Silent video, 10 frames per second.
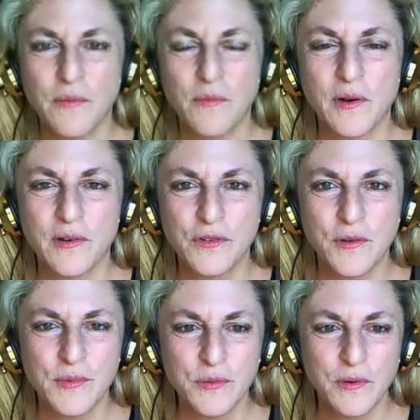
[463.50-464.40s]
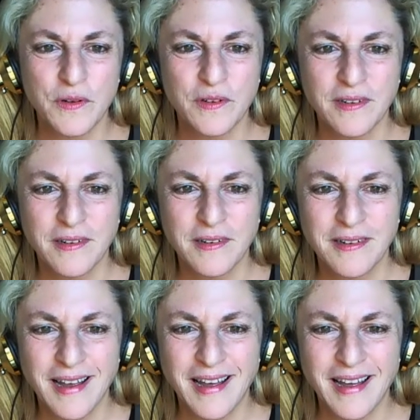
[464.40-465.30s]
where dreams were
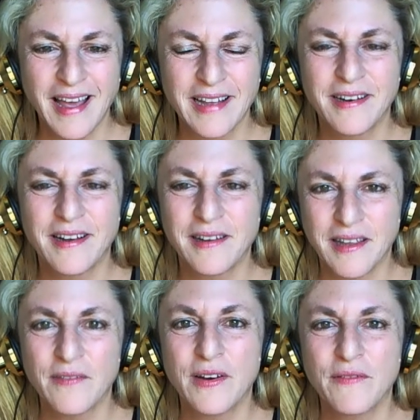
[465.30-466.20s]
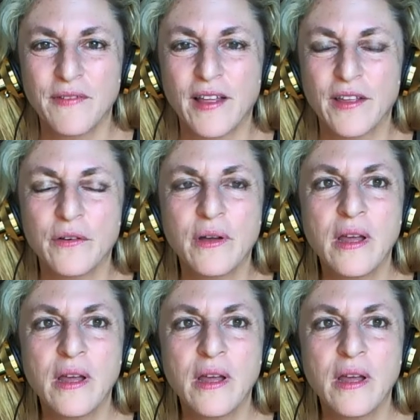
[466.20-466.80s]
had given a value.